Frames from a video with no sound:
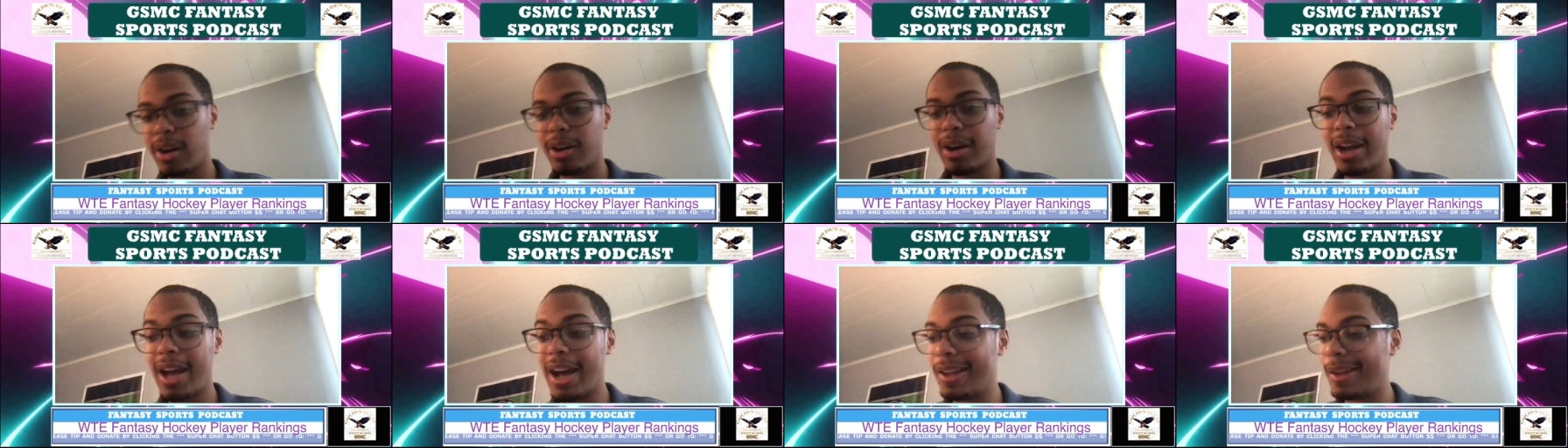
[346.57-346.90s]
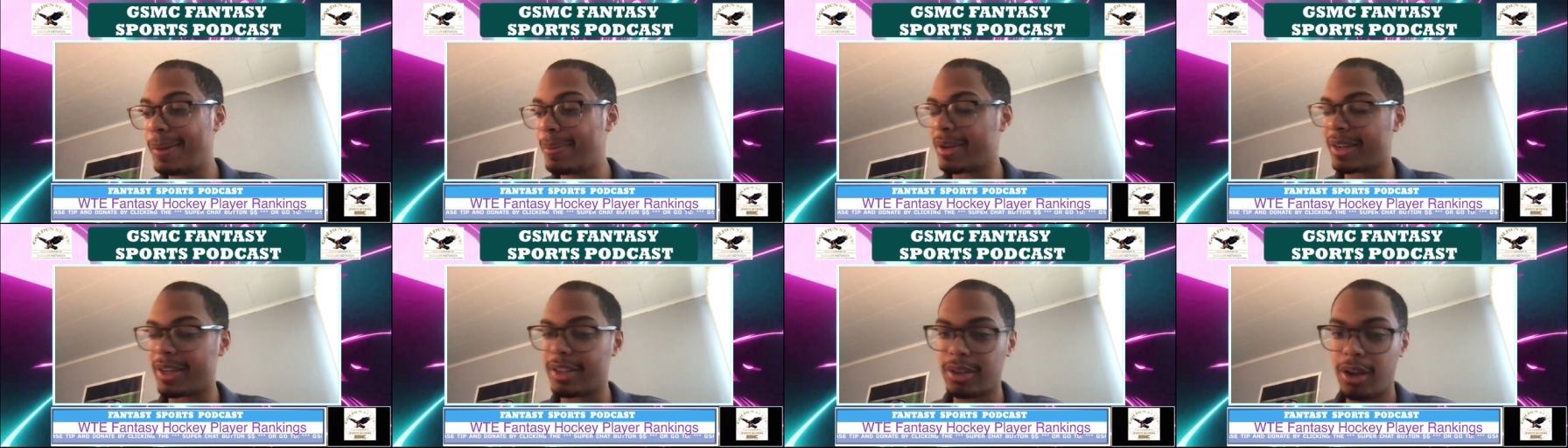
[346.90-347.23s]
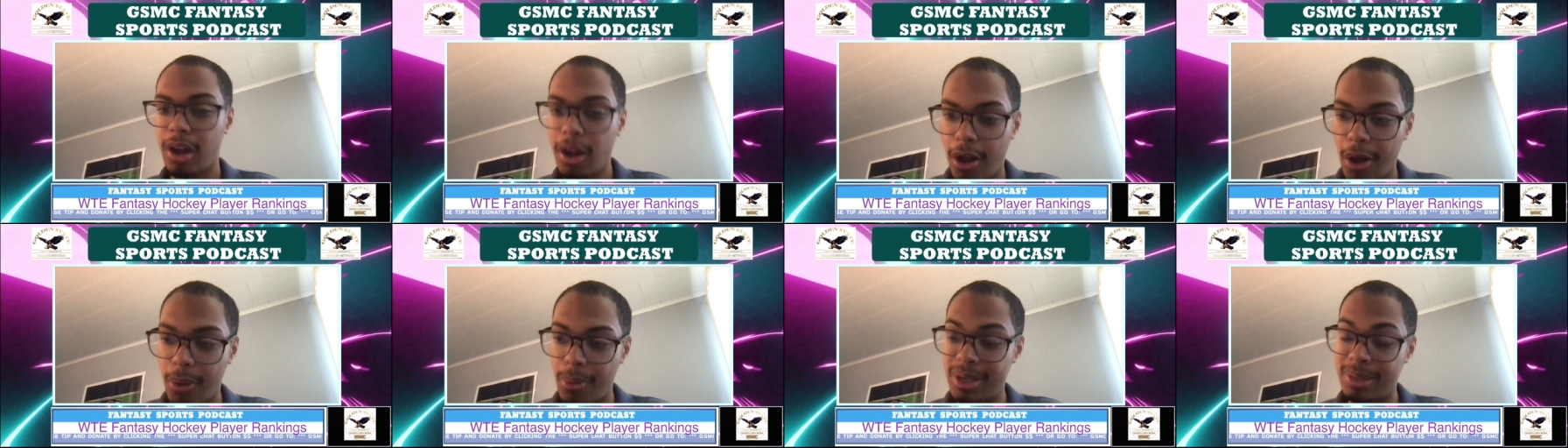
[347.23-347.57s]
Hellebuyck has
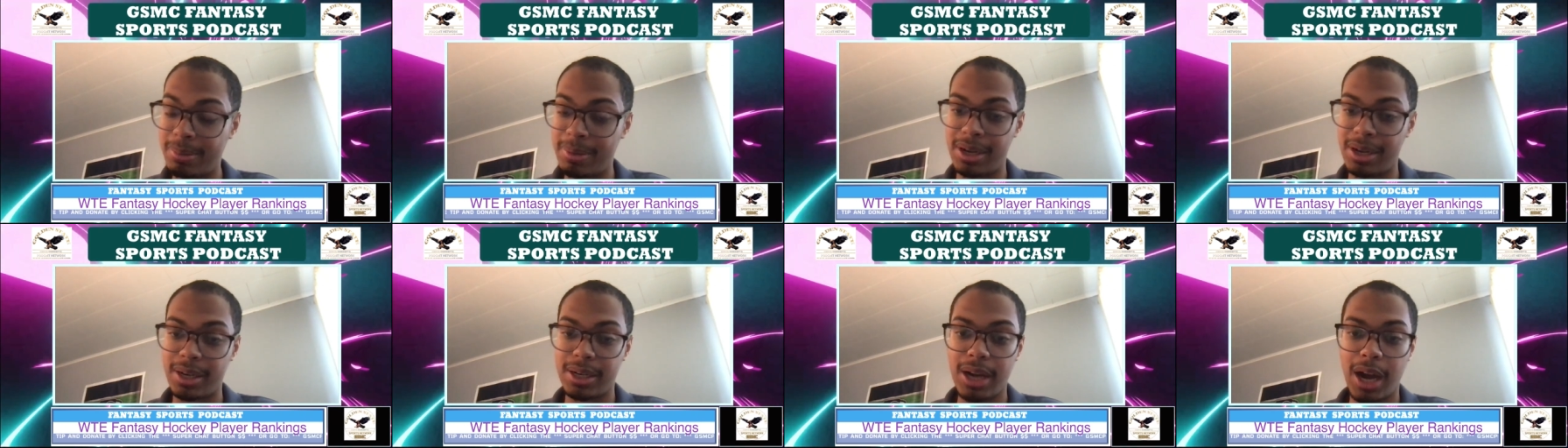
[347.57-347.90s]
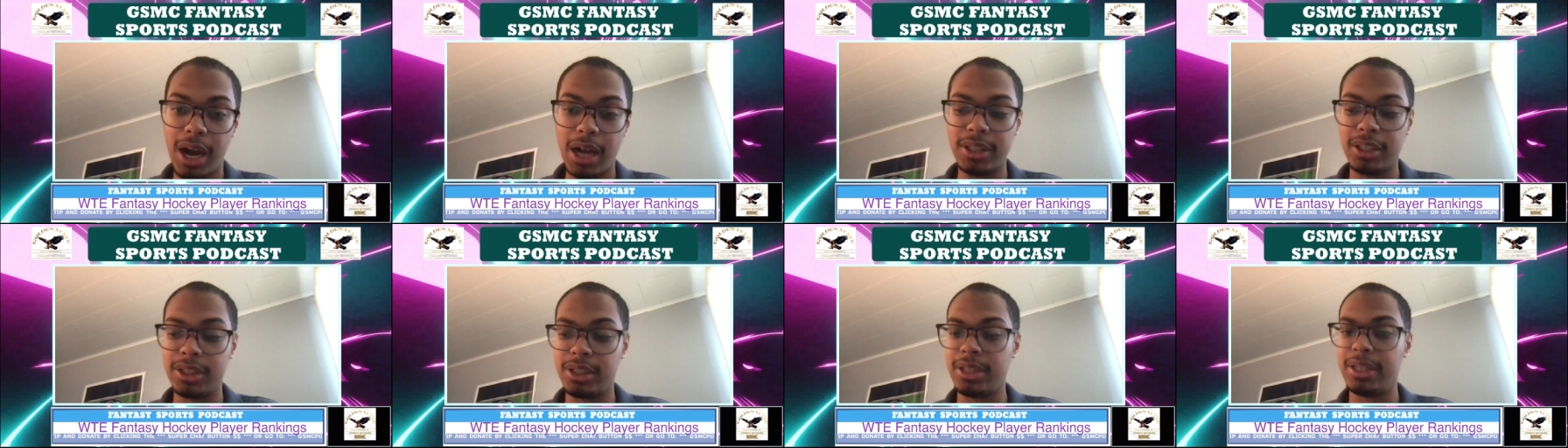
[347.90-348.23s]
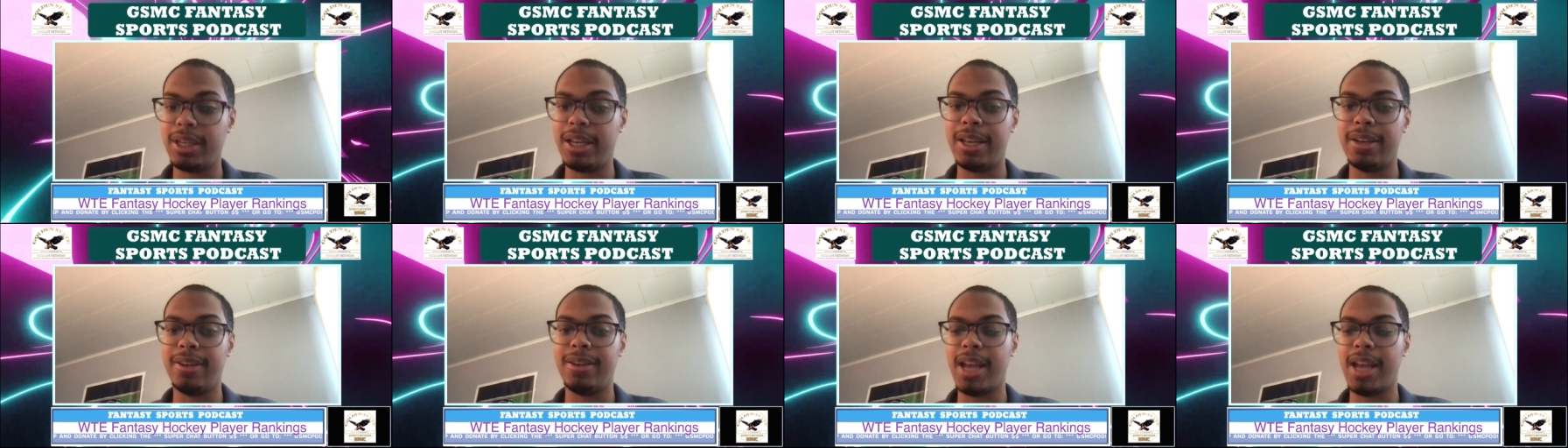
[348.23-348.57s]
always been a constant
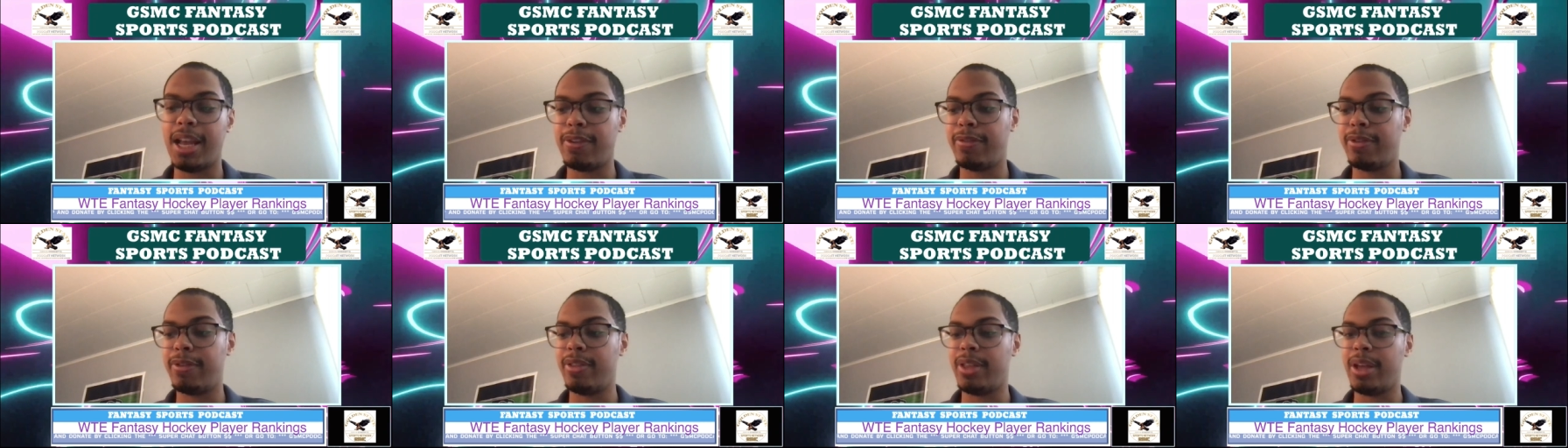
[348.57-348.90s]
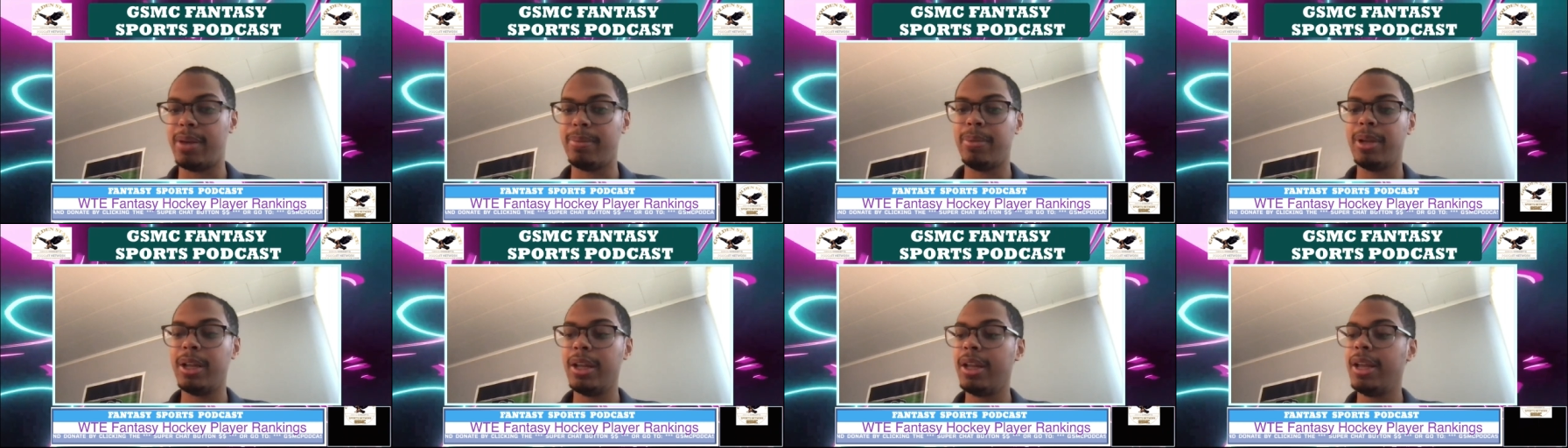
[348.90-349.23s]
in net for them,